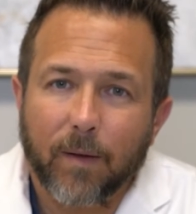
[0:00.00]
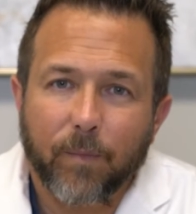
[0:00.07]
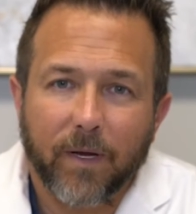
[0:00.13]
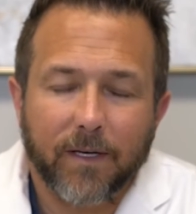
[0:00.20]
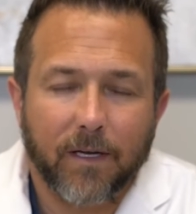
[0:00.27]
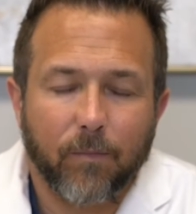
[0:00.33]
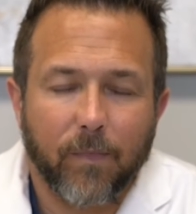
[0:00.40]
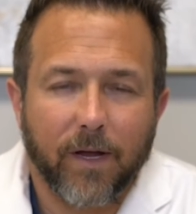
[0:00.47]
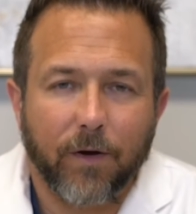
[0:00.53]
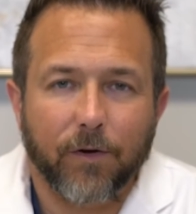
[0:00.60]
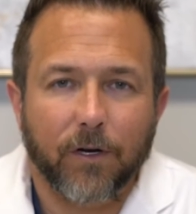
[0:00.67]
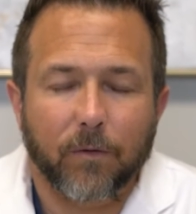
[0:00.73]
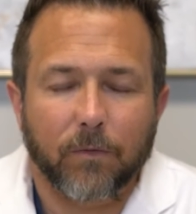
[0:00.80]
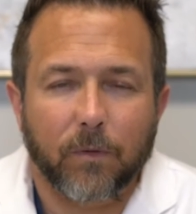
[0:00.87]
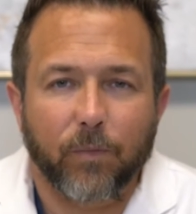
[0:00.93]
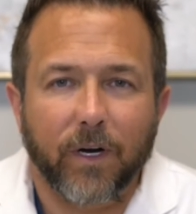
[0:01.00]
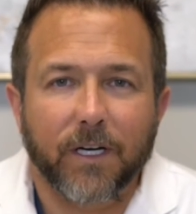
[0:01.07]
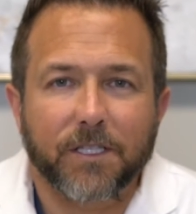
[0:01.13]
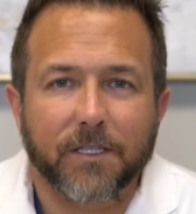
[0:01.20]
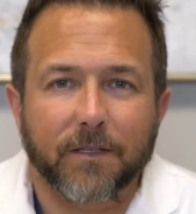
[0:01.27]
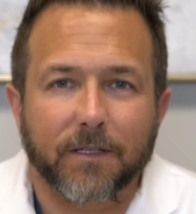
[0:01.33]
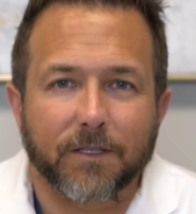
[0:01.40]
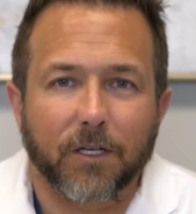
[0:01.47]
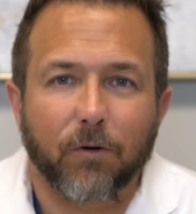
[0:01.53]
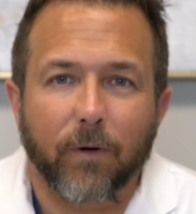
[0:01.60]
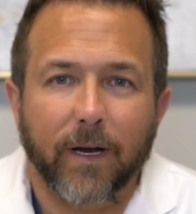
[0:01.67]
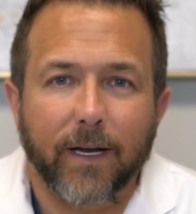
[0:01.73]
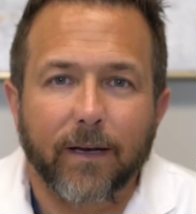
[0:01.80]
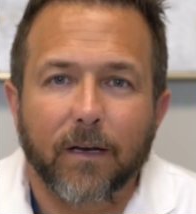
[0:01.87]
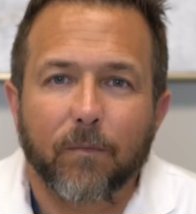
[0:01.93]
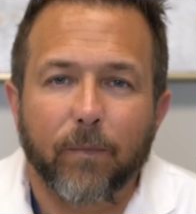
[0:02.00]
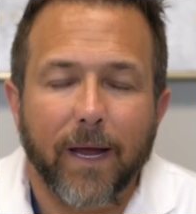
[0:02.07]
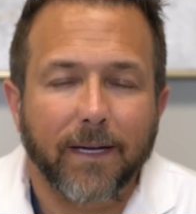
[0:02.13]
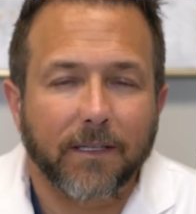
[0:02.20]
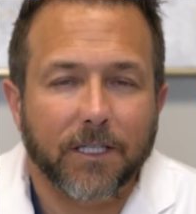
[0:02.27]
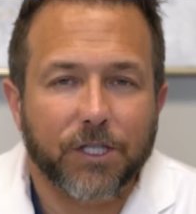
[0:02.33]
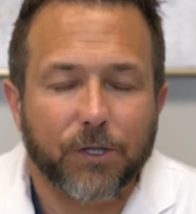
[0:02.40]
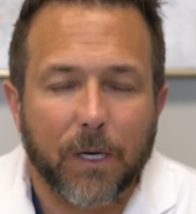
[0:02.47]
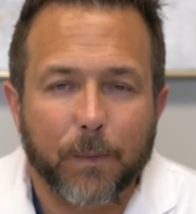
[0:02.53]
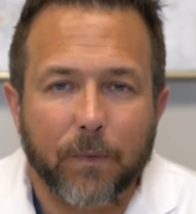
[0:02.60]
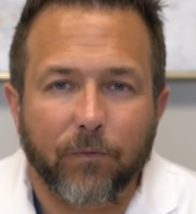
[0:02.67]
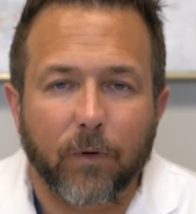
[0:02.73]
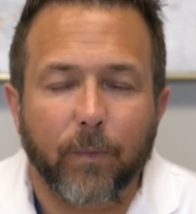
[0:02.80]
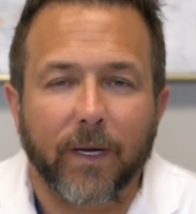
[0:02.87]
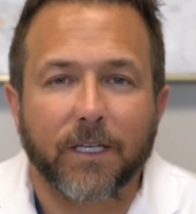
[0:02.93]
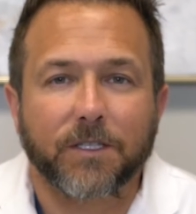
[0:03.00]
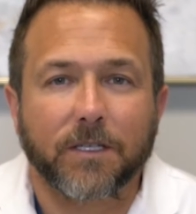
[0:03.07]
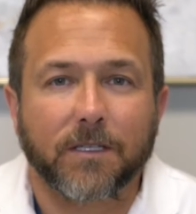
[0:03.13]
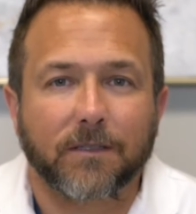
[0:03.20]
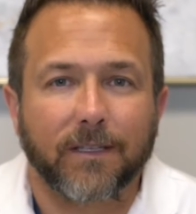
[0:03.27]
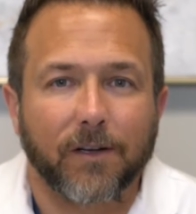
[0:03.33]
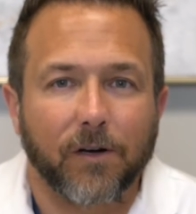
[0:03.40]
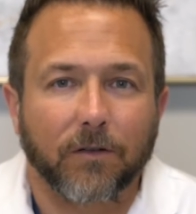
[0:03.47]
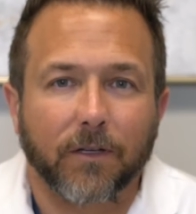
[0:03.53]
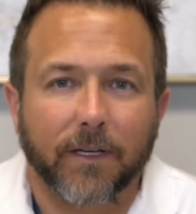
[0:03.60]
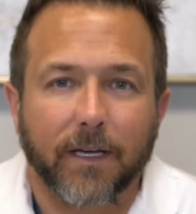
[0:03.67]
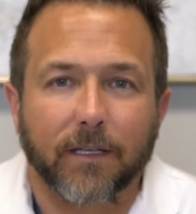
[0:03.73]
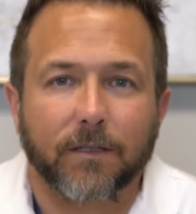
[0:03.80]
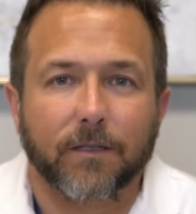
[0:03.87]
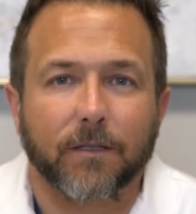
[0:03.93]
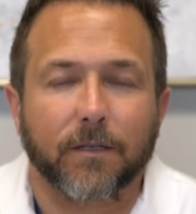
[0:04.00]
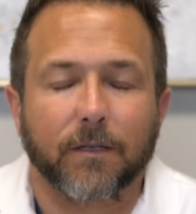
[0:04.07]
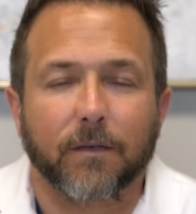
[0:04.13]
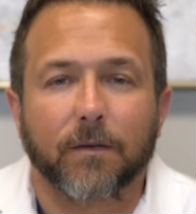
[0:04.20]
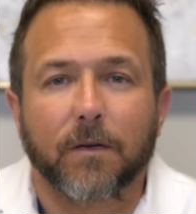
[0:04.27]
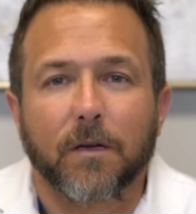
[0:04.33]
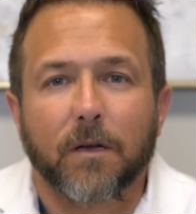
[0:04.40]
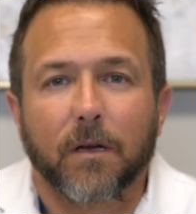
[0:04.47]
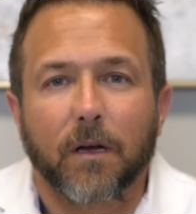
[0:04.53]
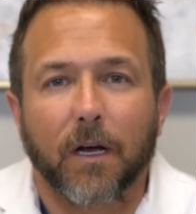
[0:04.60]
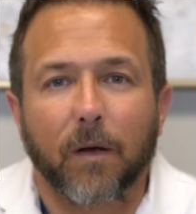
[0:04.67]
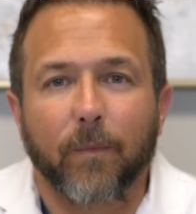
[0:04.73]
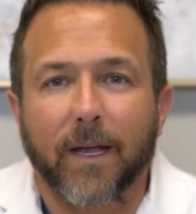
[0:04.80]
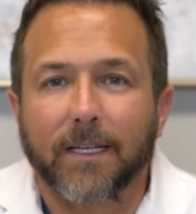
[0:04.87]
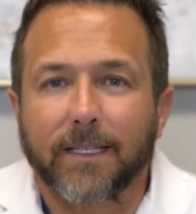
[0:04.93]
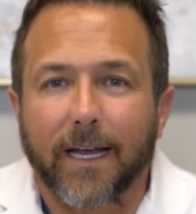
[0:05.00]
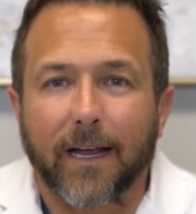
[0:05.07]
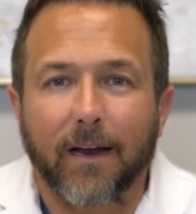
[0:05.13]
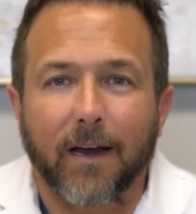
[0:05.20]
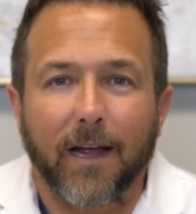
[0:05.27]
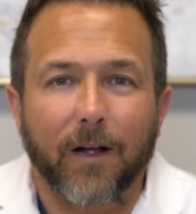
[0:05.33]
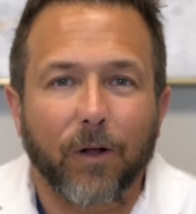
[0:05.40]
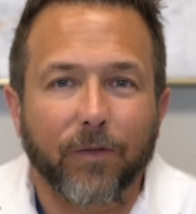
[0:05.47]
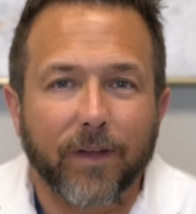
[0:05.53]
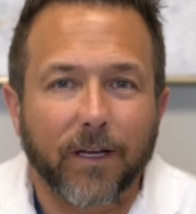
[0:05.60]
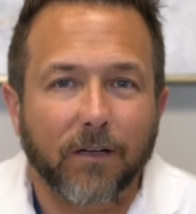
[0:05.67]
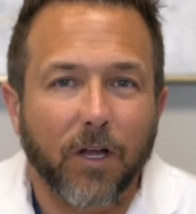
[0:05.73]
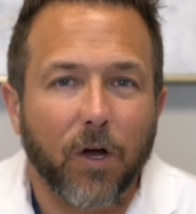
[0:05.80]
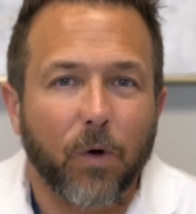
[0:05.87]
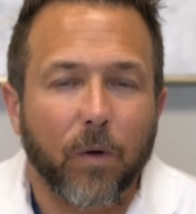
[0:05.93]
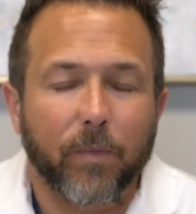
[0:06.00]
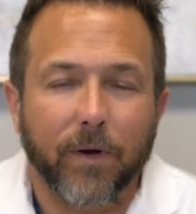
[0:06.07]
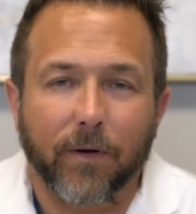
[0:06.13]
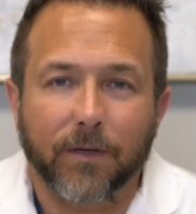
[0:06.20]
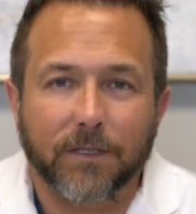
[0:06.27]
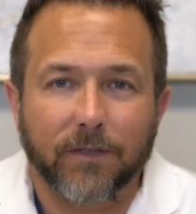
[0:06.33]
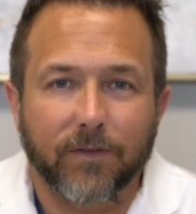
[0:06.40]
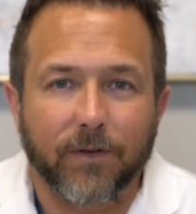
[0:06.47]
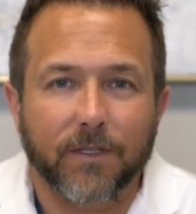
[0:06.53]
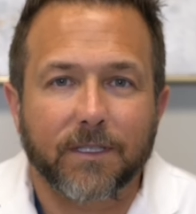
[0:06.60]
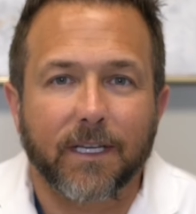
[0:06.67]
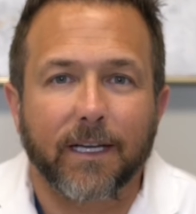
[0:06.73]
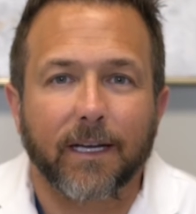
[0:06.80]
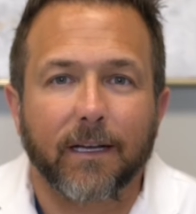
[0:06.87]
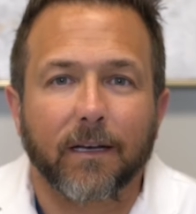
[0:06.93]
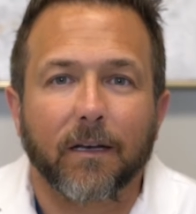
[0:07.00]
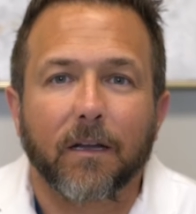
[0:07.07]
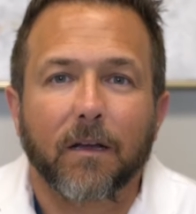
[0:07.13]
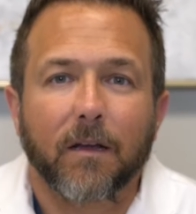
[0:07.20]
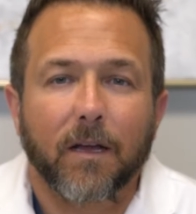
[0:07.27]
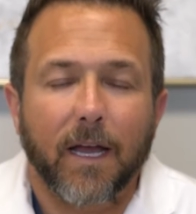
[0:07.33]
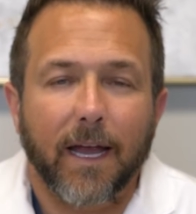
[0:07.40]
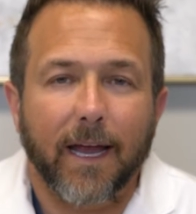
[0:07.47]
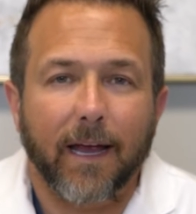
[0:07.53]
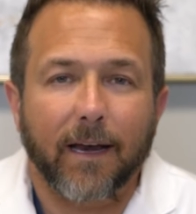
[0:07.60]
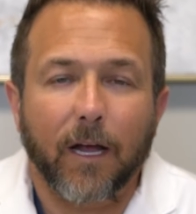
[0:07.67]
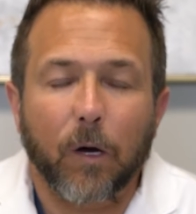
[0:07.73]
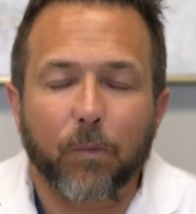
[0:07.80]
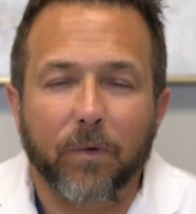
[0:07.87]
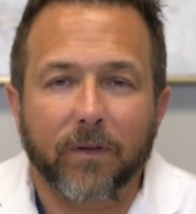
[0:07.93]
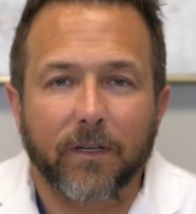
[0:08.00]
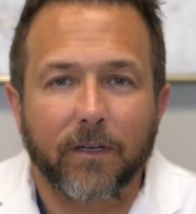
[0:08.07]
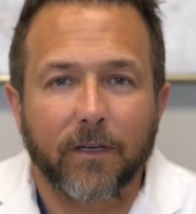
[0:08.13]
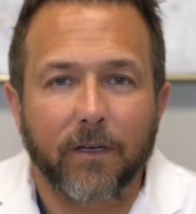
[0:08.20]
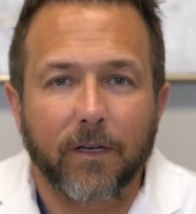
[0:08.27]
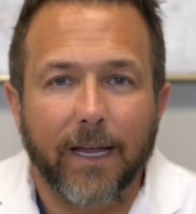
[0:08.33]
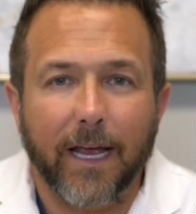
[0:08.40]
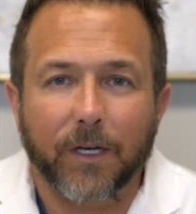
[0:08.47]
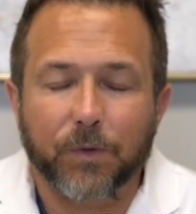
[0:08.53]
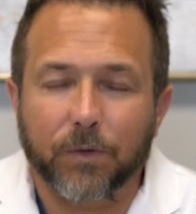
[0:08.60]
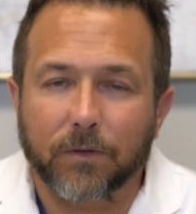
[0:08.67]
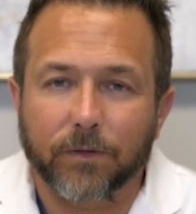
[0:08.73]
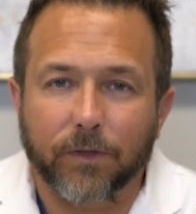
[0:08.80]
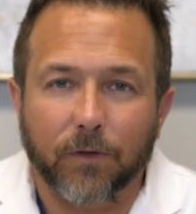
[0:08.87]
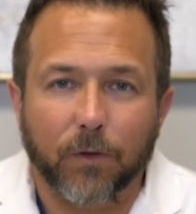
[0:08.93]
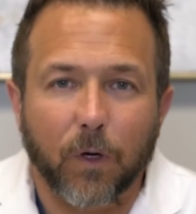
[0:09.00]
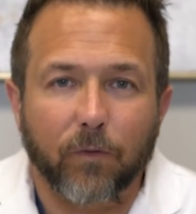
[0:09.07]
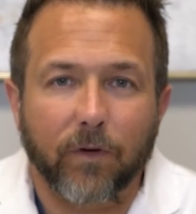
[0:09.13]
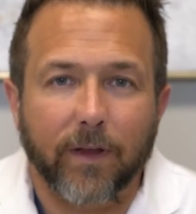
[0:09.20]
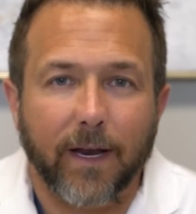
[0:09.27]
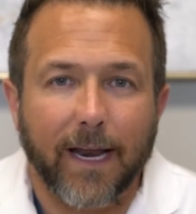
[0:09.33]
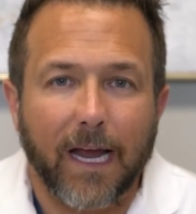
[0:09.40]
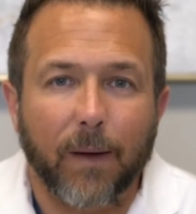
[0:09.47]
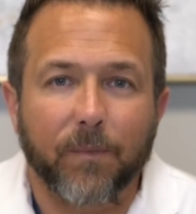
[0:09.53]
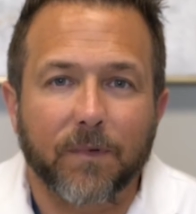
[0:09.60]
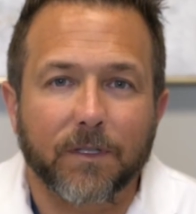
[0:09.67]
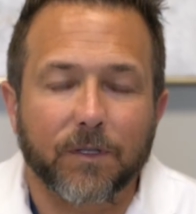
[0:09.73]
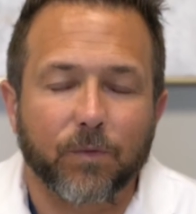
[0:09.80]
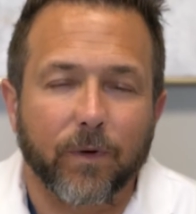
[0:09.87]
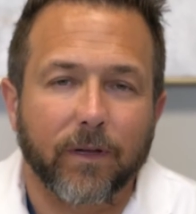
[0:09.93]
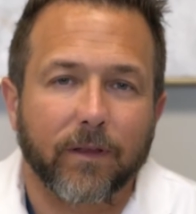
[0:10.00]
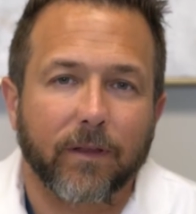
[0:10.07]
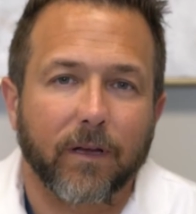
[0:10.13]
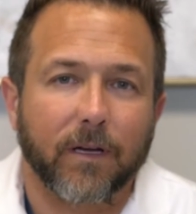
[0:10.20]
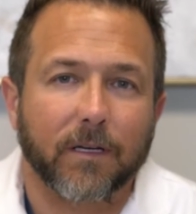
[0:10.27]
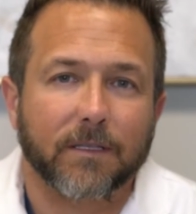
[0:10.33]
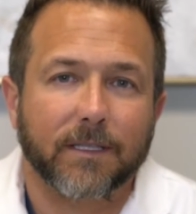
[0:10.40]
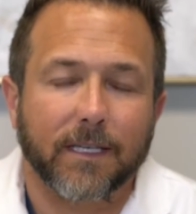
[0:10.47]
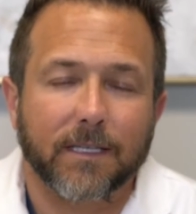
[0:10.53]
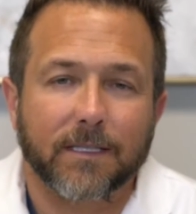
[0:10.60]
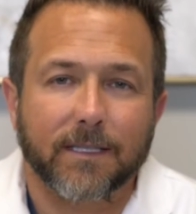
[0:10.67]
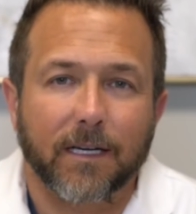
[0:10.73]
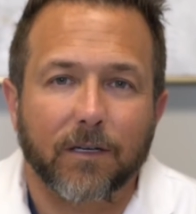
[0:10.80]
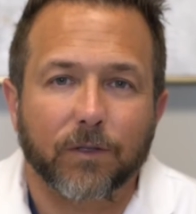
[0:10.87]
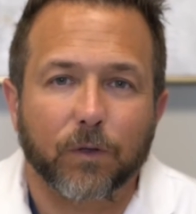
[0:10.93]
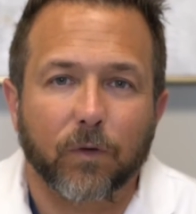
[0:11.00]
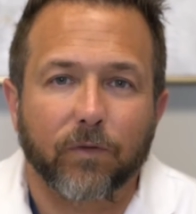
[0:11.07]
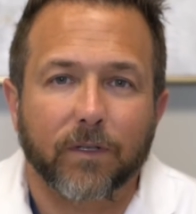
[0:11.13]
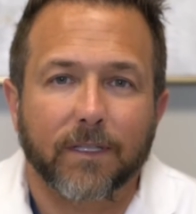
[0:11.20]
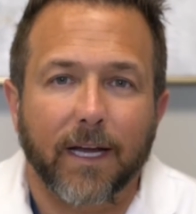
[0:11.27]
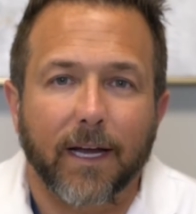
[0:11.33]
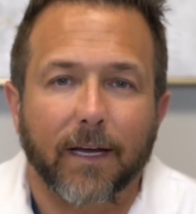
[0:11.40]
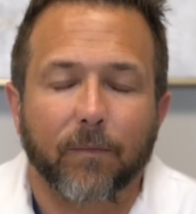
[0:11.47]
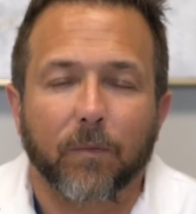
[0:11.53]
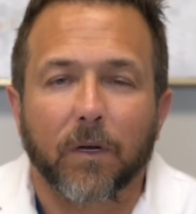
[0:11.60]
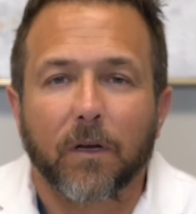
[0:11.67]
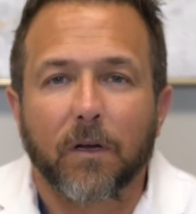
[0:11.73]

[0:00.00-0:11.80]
opinion, microdermabrasion is a great maintenance treatment for patients that are looking to maintain a healthy glow appearance of their skin and help with the natural turnover that happens with skin cells over time.